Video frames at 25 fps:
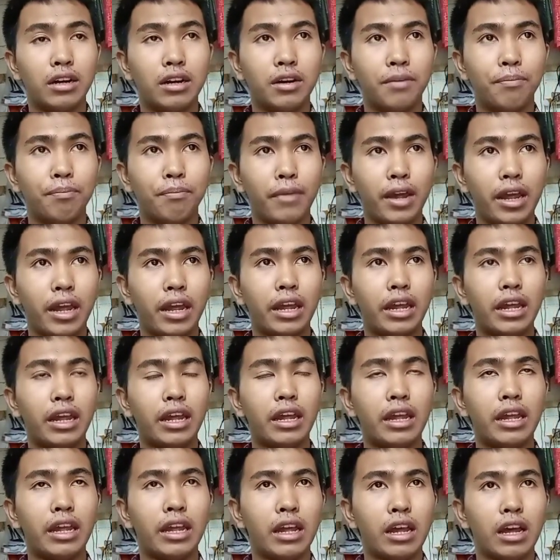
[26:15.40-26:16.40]

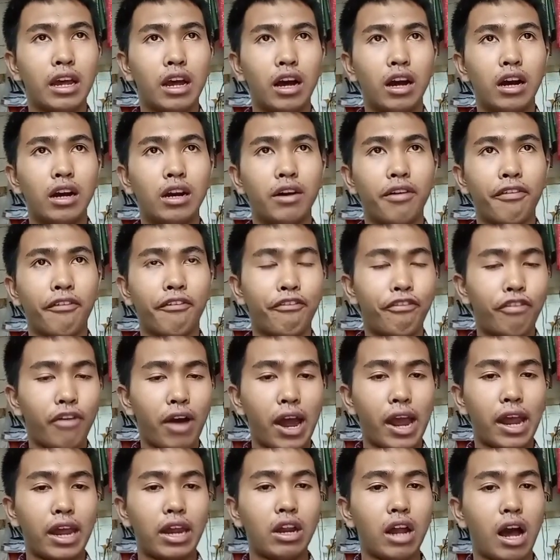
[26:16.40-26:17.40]
may
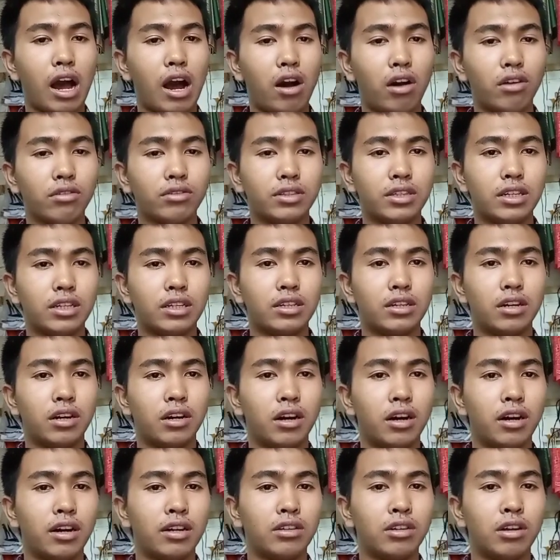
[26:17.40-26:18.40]
find out
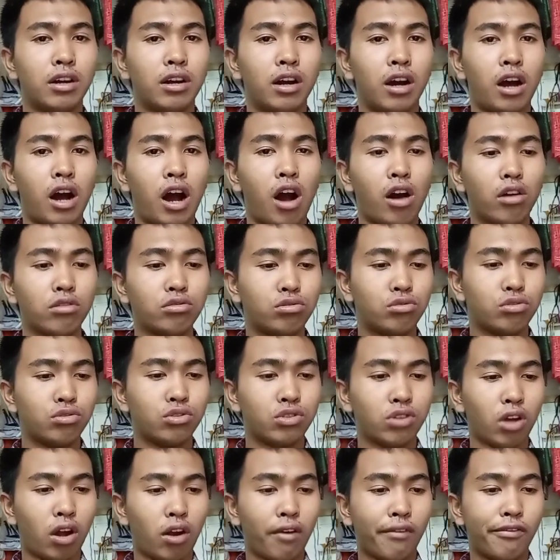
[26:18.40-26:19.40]
the how to
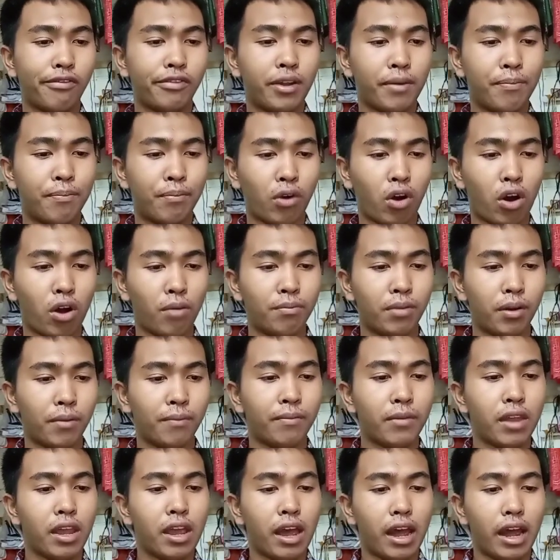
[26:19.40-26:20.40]
solve the
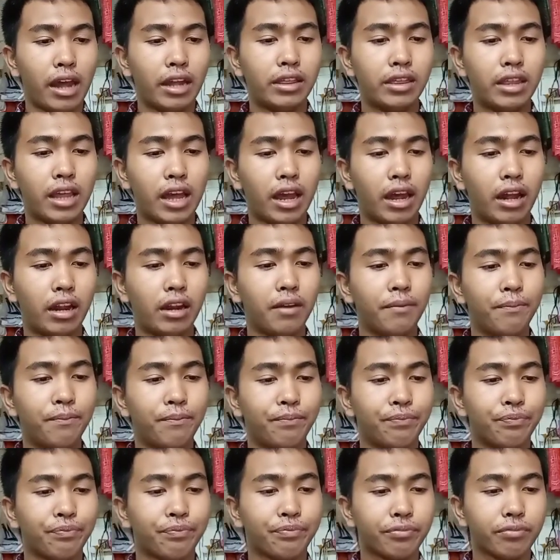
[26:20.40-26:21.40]
problem, and then
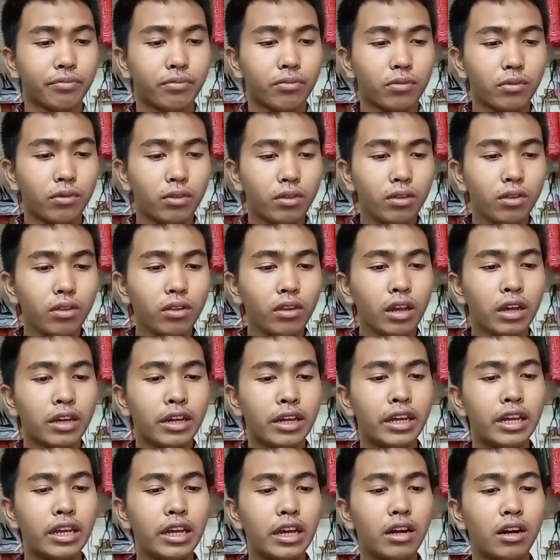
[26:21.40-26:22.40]

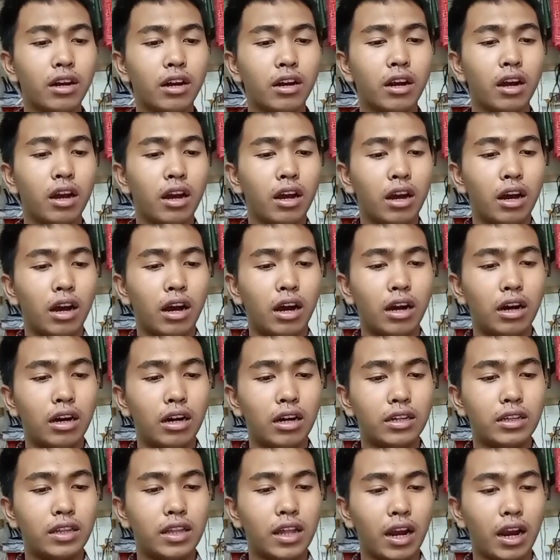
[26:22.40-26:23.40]
here
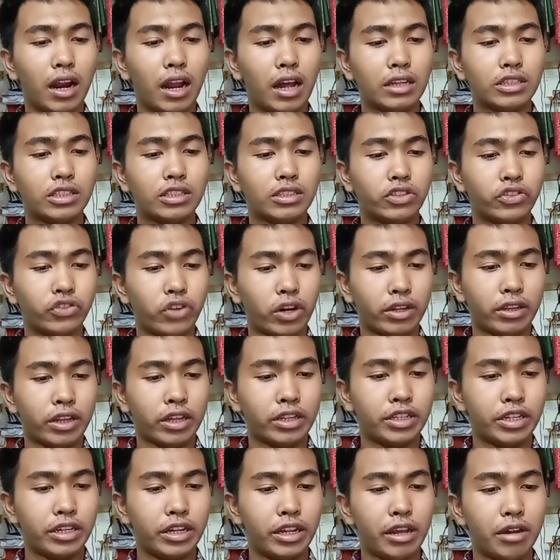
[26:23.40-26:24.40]
the last
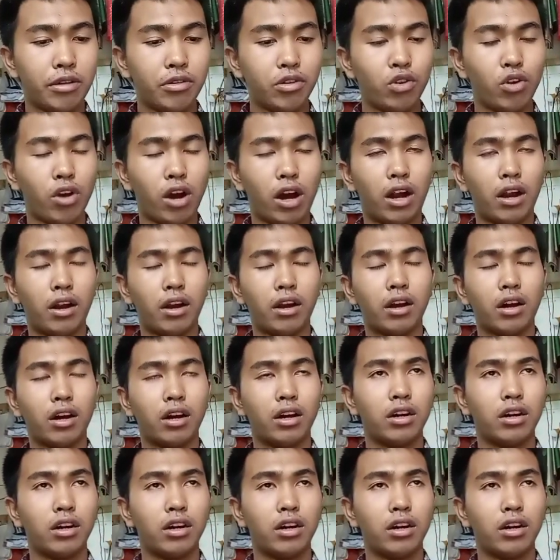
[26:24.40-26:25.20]
strategy that you are